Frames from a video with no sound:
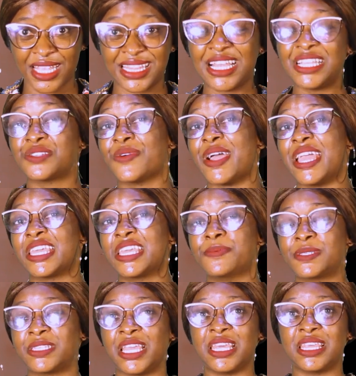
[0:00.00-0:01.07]
That's why I
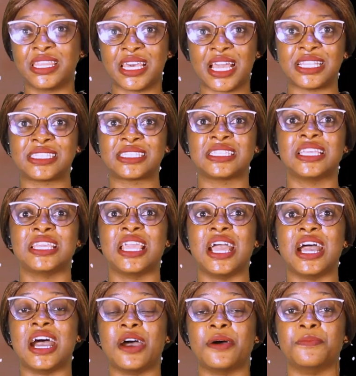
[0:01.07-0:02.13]
keep saying that
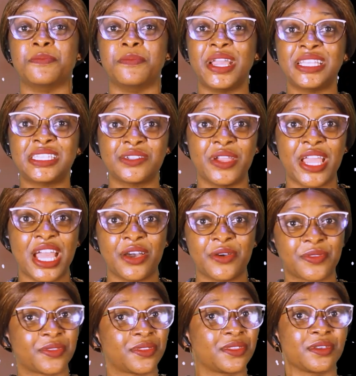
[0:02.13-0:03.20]
mental
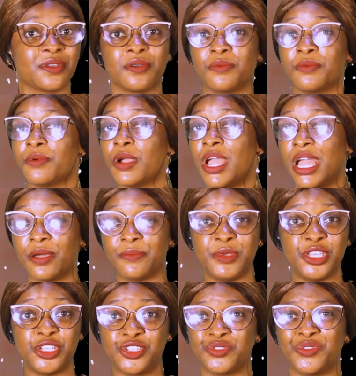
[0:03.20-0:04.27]
health
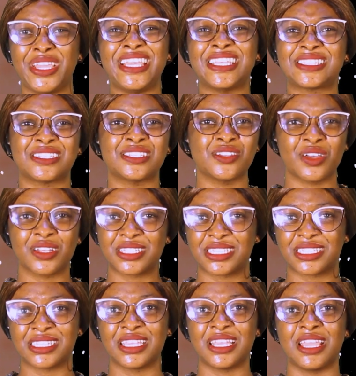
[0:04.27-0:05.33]
issue is
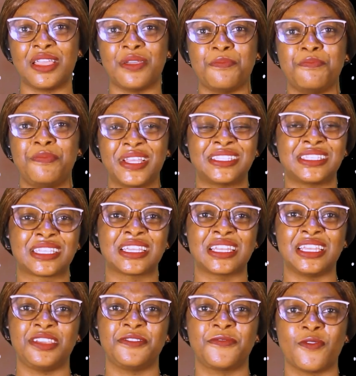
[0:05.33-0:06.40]
not
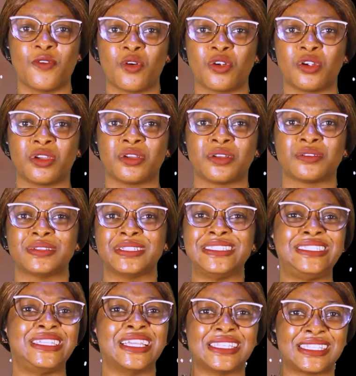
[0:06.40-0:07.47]
basically for
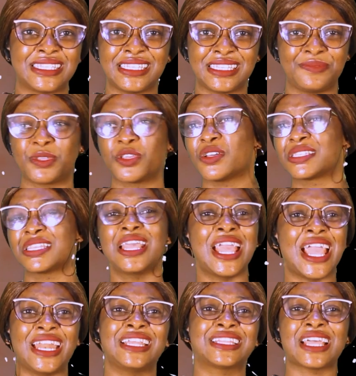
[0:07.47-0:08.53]
Gen Zs, because
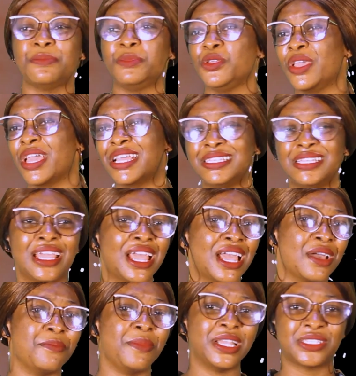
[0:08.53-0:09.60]
anytime you hear
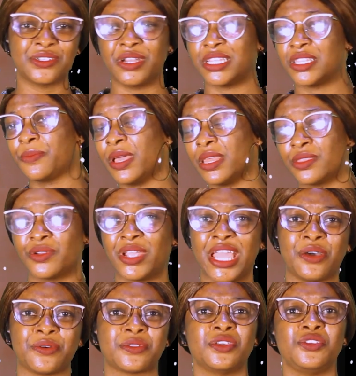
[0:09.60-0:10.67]
mental
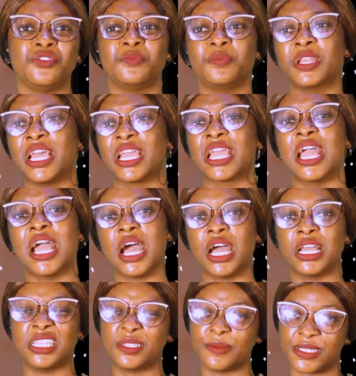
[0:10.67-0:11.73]
health, you'll be like,
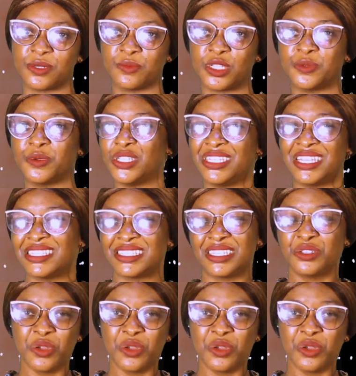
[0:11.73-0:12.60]
this person must be a Gen Z.